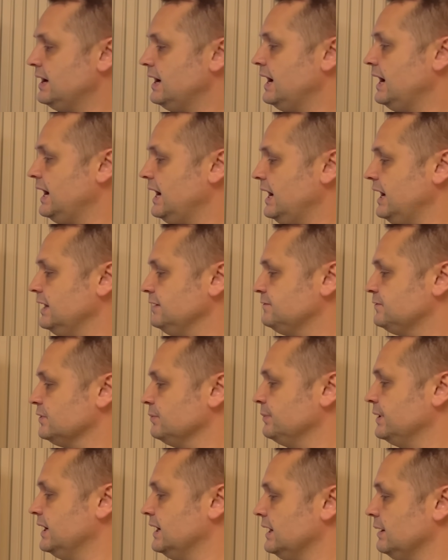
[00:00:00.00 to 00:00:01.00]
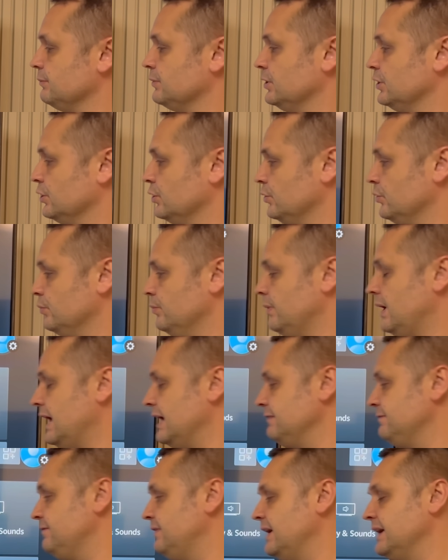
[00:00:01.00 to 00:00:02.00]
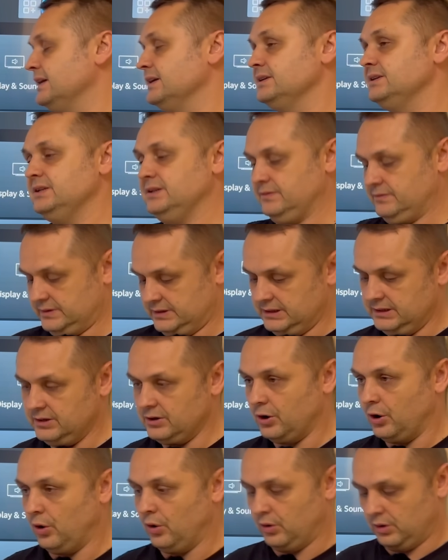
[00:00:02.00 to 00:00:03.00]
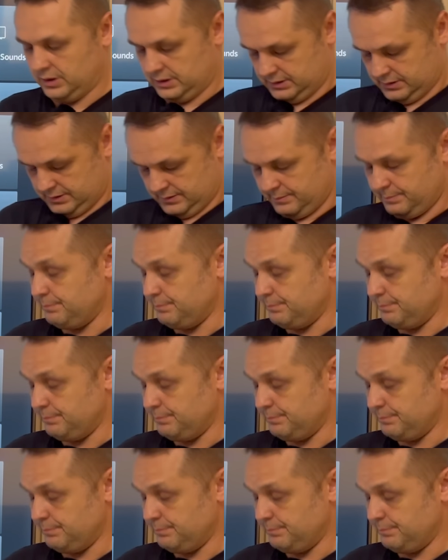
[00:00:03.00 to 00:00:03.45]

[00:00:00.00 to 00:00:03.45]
And from here, I'm going to go to my Fire TV or